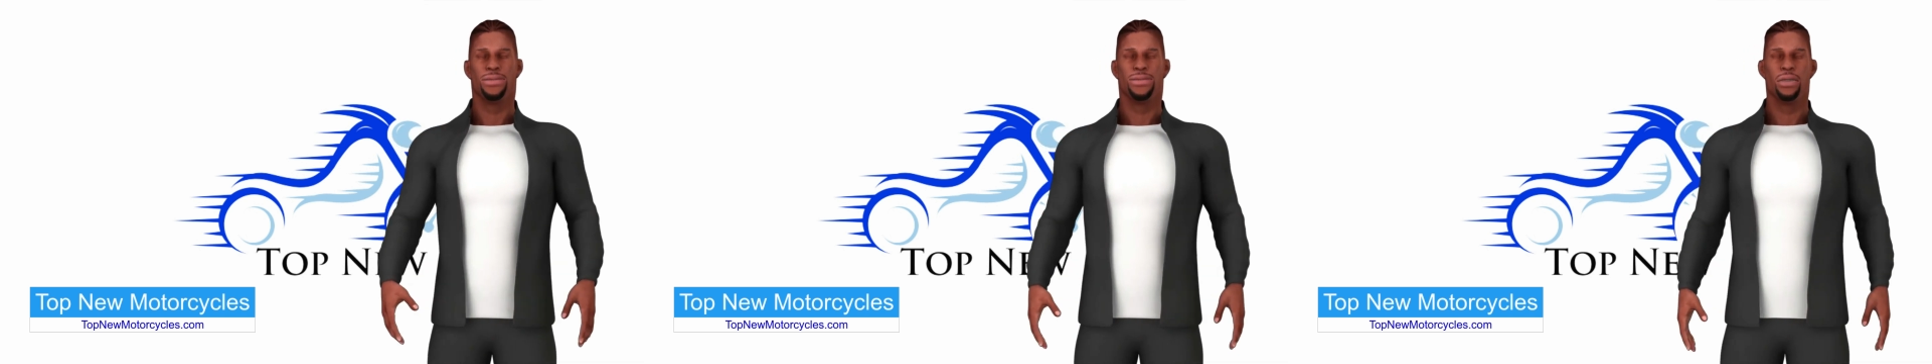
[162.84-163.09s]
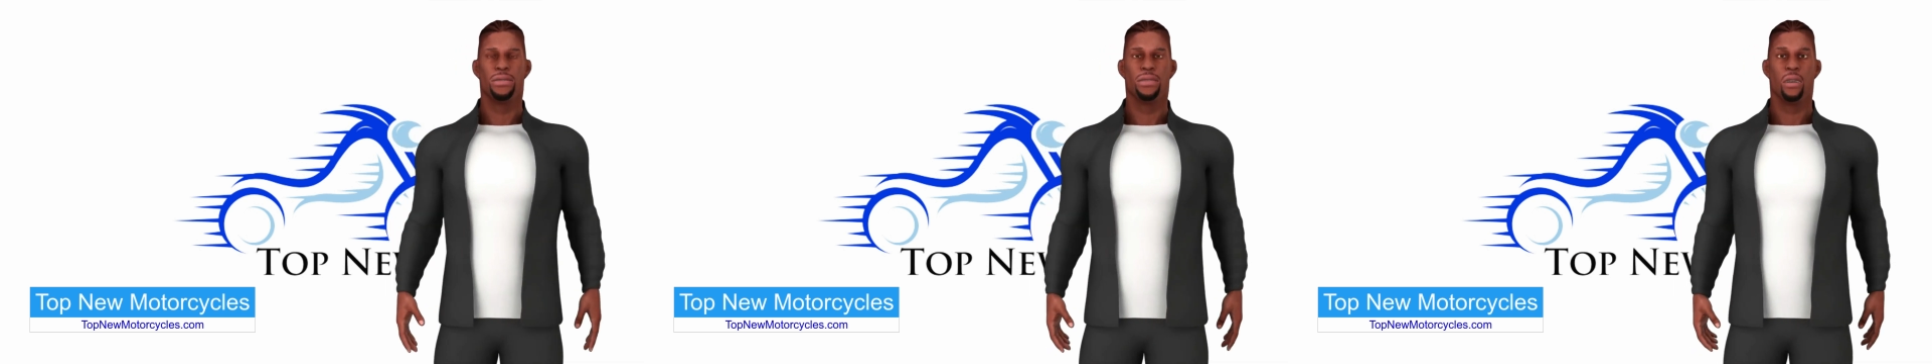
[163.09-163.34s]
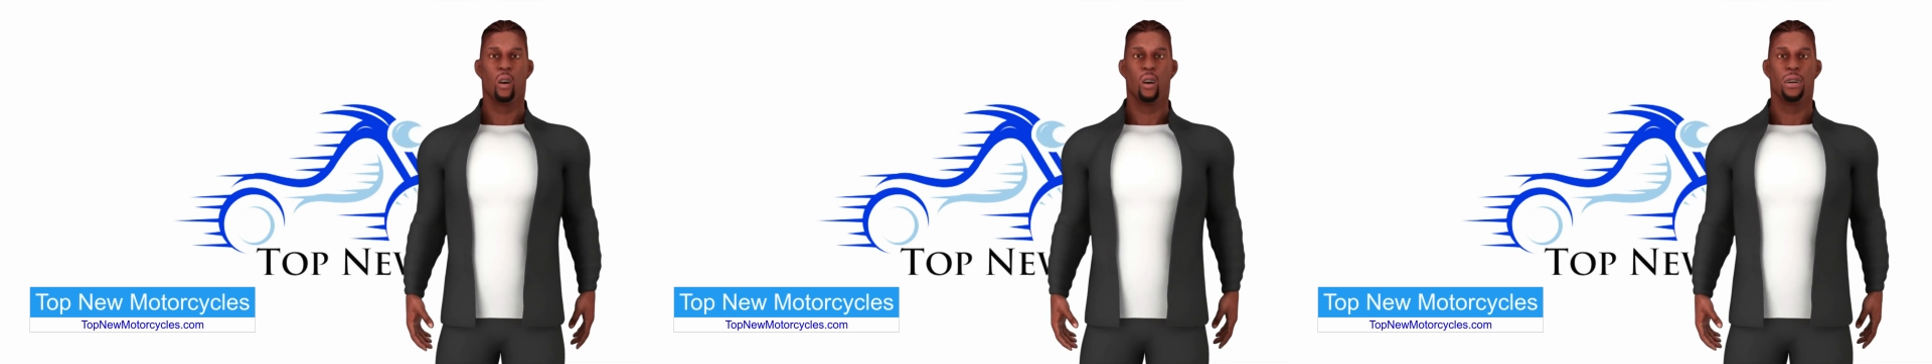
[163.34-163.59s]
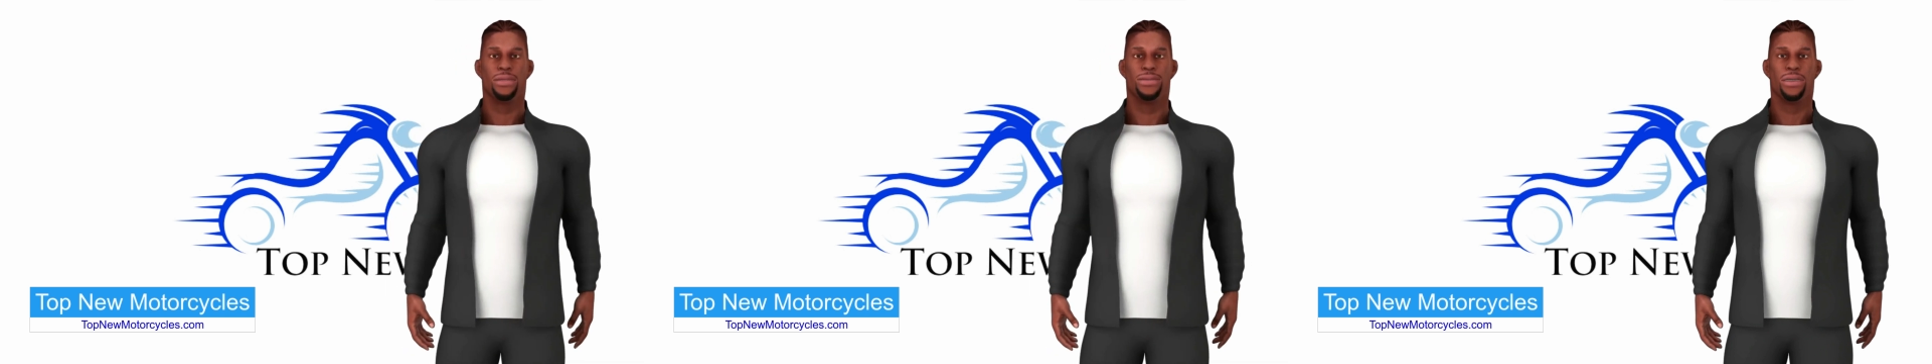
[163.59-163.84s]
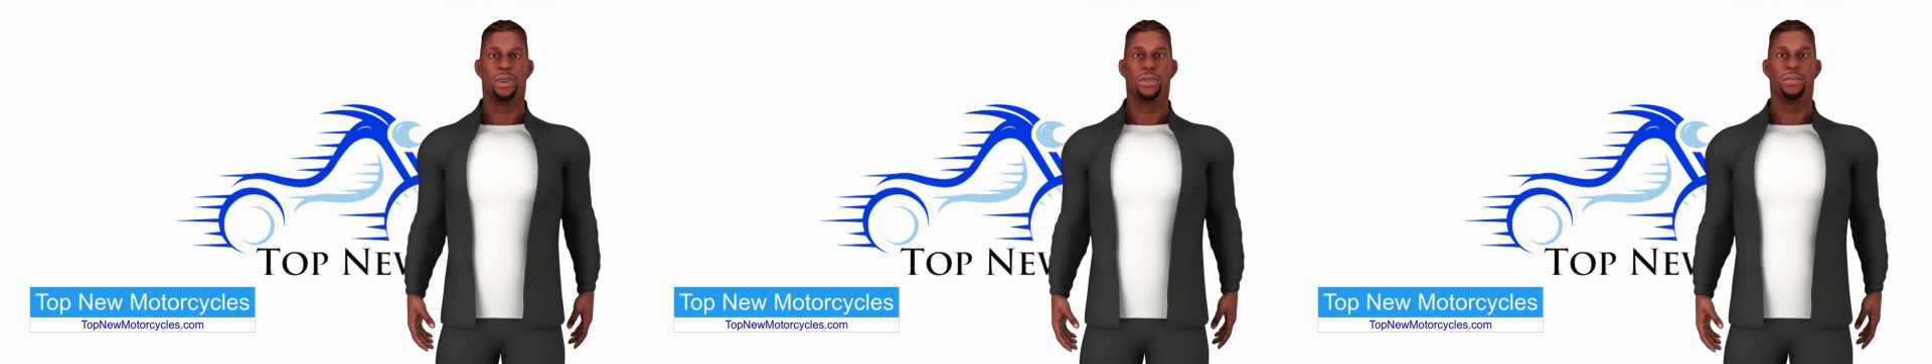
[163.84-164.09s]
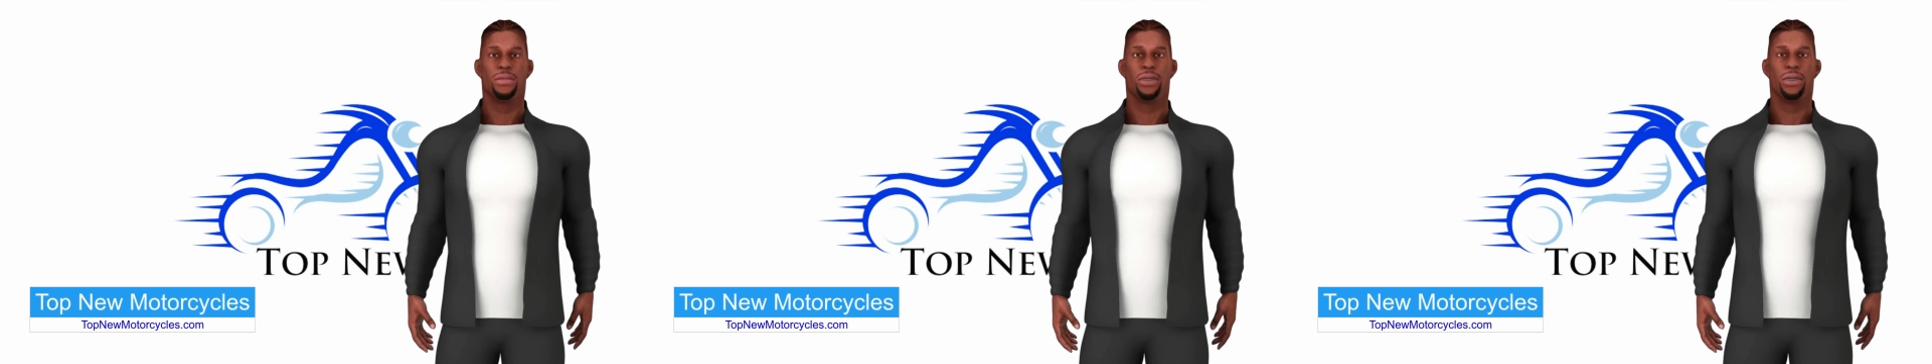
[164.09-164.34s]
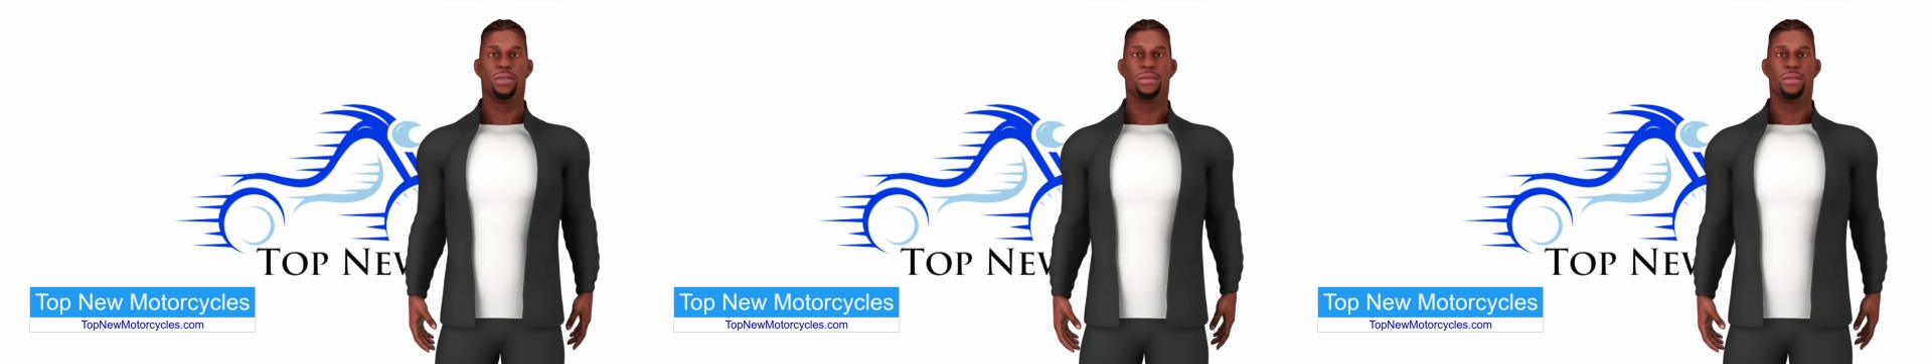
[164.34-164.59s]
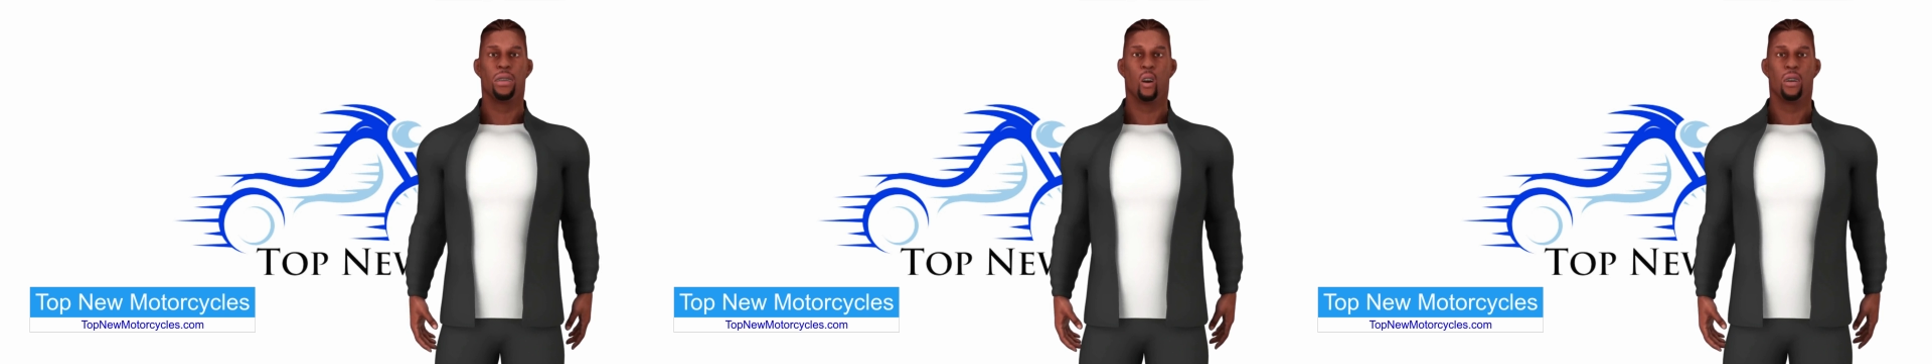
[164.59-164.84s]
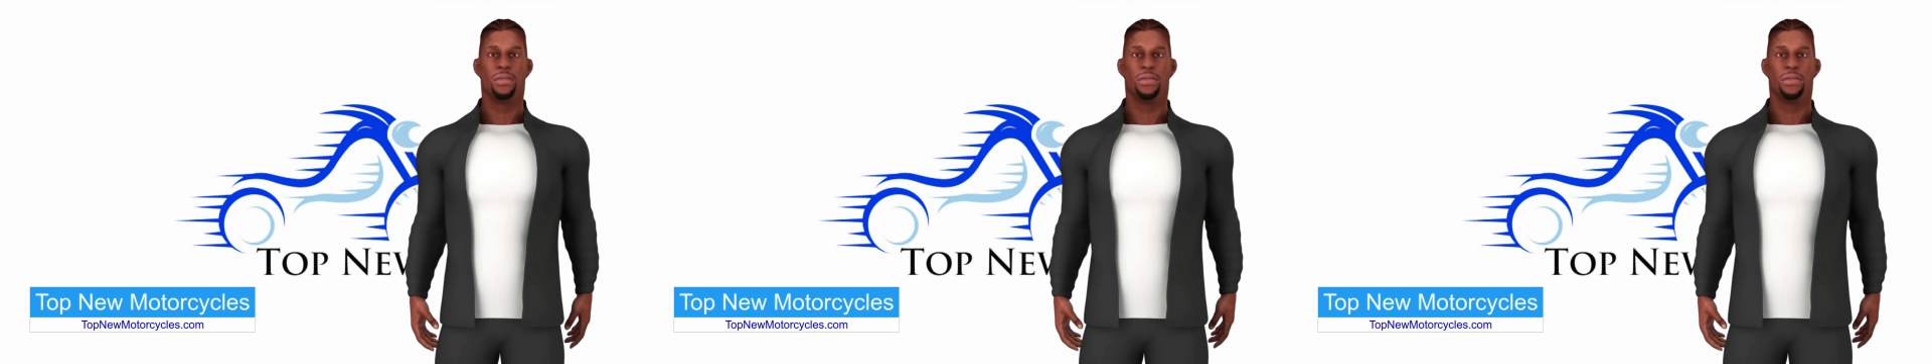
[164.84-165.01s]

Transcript: Now that you have learned some safety tips,